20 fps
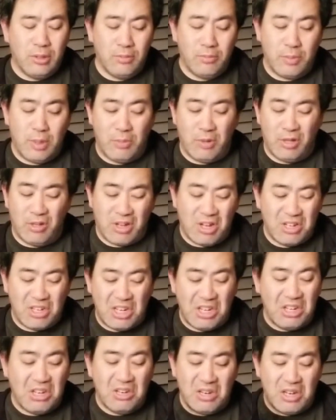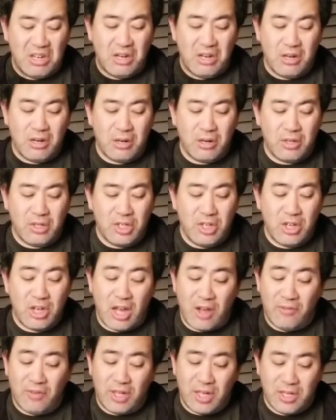maybe a latte in there, decaf
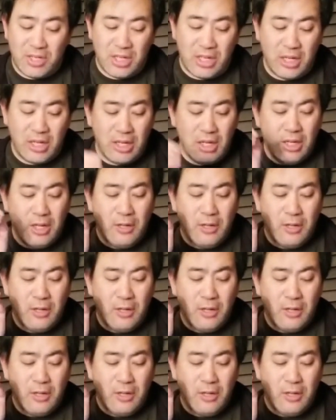latte,